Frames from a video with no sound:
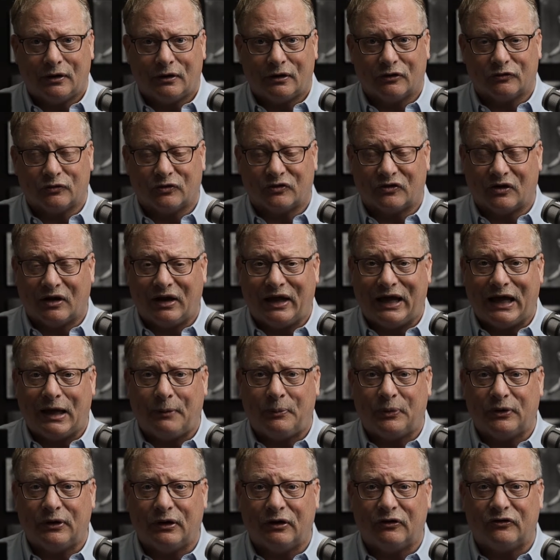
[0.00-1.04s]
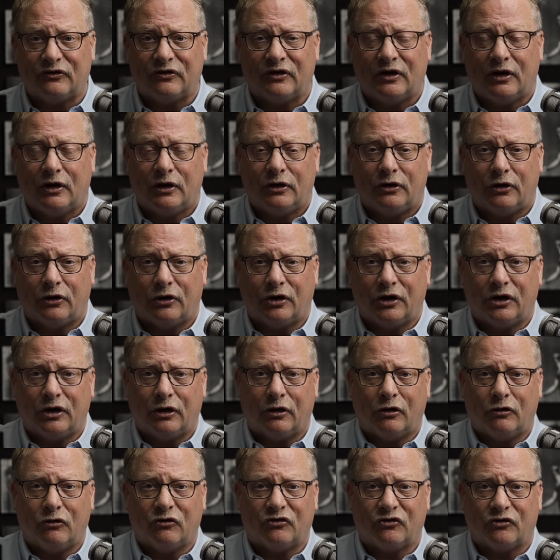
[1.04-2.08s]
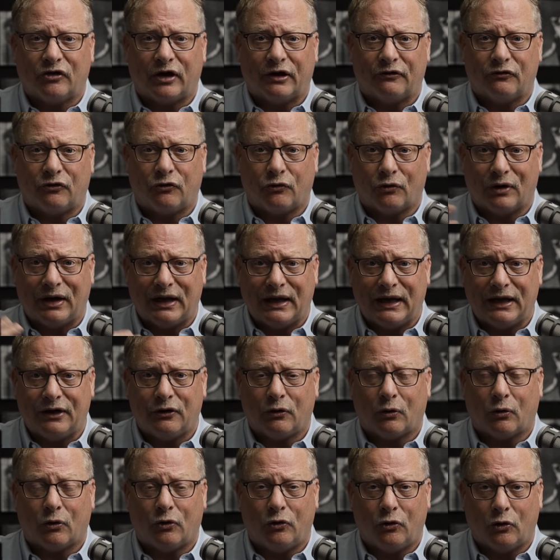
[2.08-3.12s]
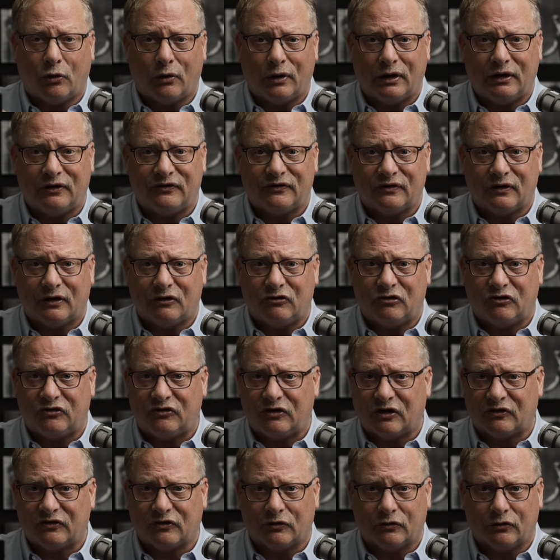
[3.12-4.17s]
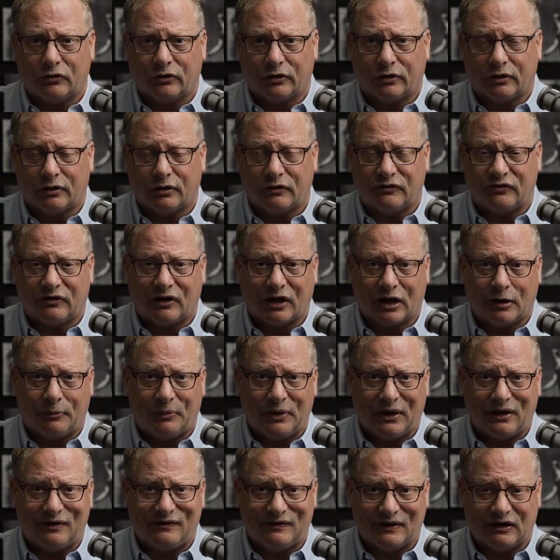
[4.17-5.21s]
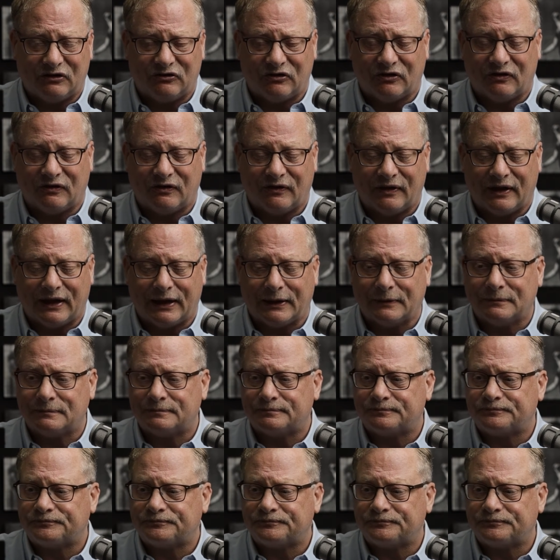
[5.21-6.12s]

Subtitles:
because what's going to happen is you're going to introduce a lot of grain or noise, and it just doesn't look good. So you got to pay attention to that.